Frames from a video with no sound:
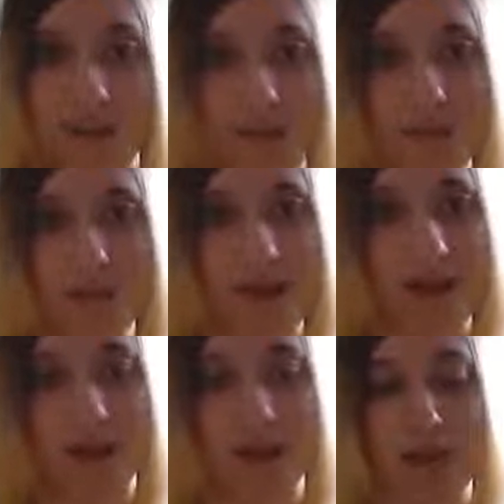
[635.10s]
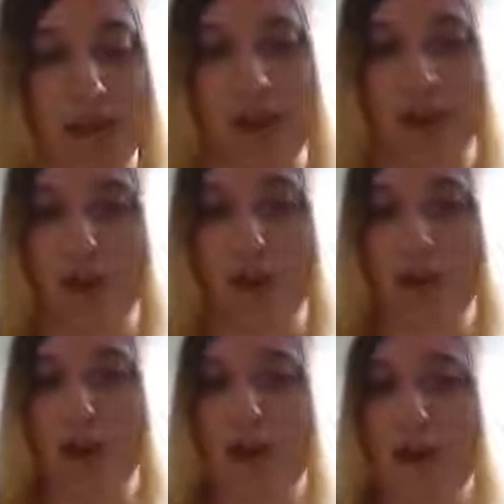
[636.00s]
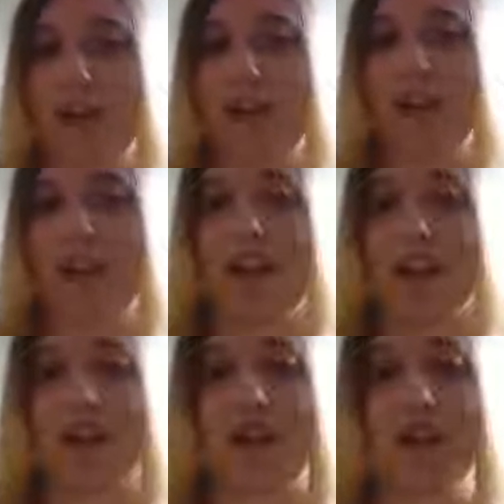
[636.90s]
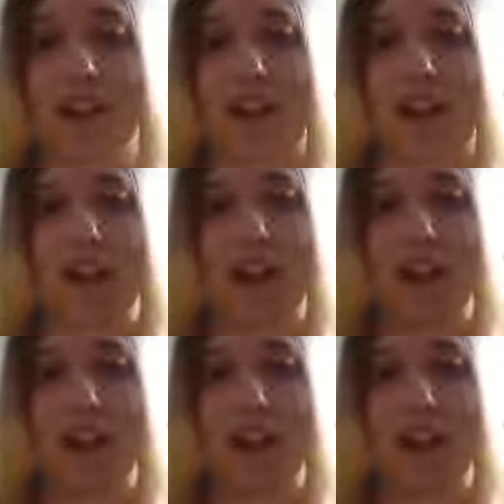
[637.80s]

for getting really strong Pokemon that are stronger than